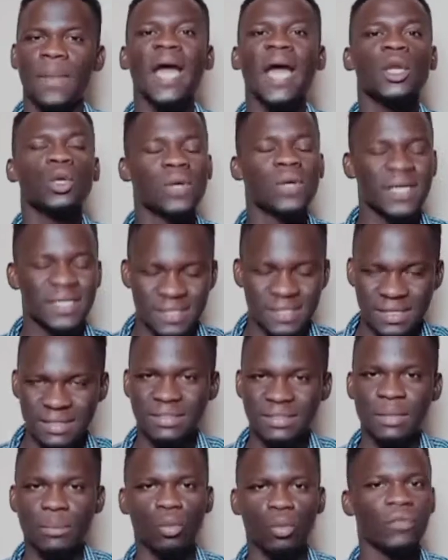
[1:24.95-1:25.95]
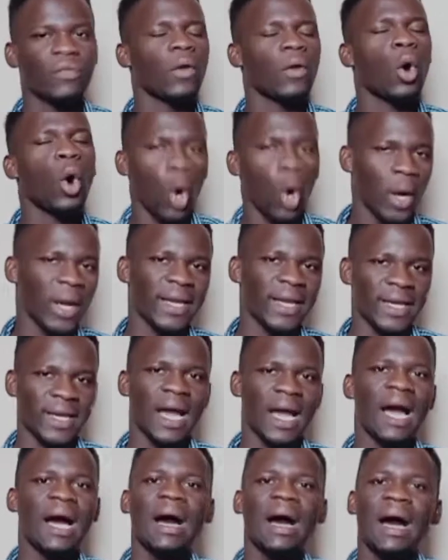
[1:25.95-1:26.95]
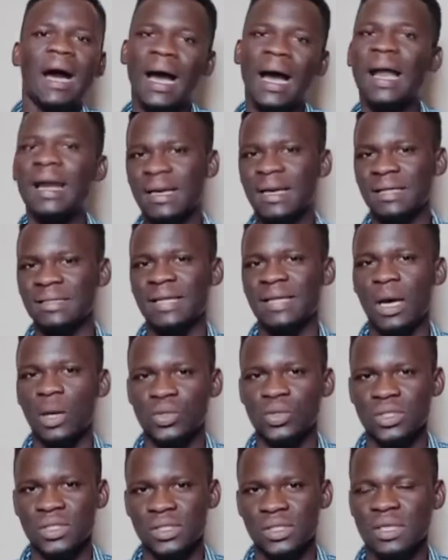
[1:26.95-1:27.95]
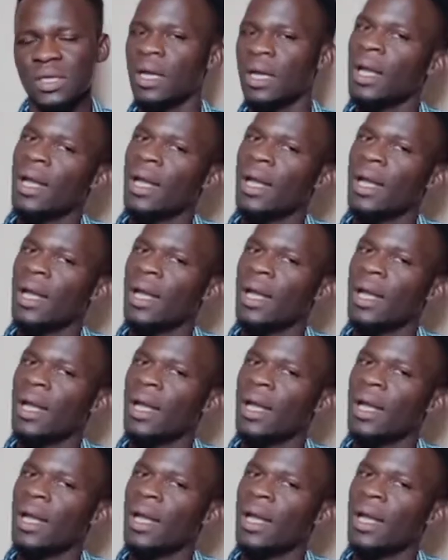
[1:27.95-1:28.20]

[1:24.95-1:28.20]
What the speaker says: And you can start them with only 100,000.